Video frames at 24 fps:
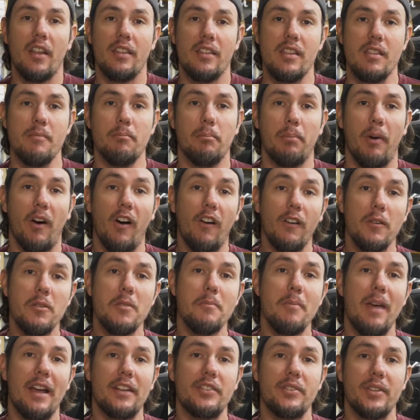the
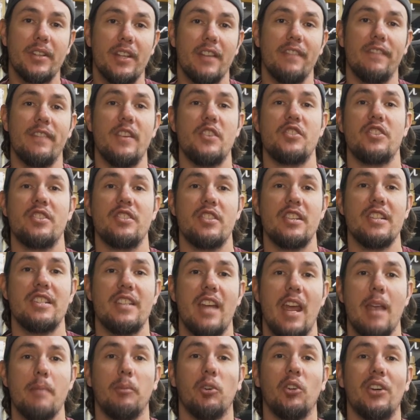volumetric efficiency
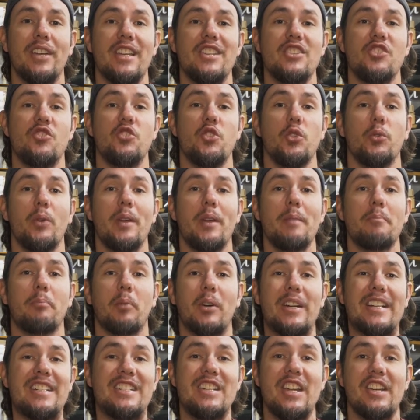table is doing
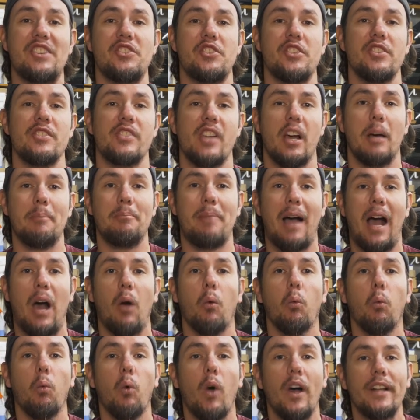predictions
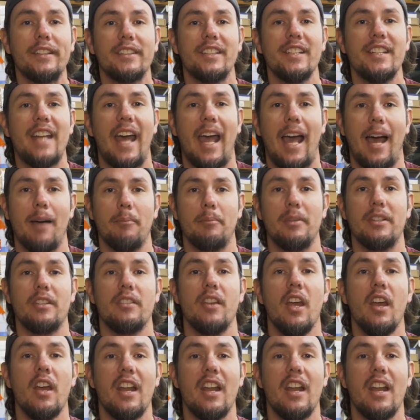about what could happen